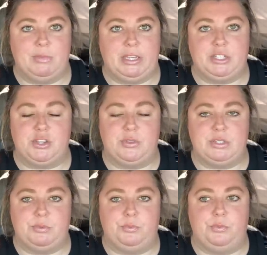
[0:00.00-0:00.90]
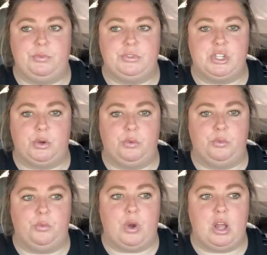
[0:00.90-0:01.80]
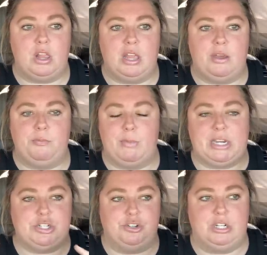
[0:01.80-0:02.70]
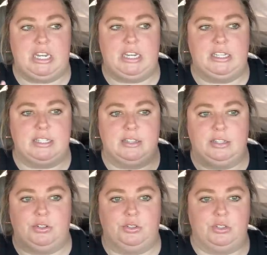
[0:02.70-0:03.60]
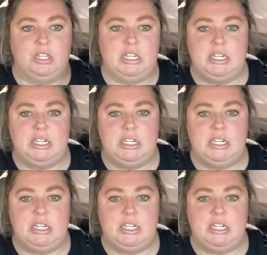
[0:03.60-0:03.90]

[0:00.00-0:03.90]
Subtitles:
Like, so while my journey is a little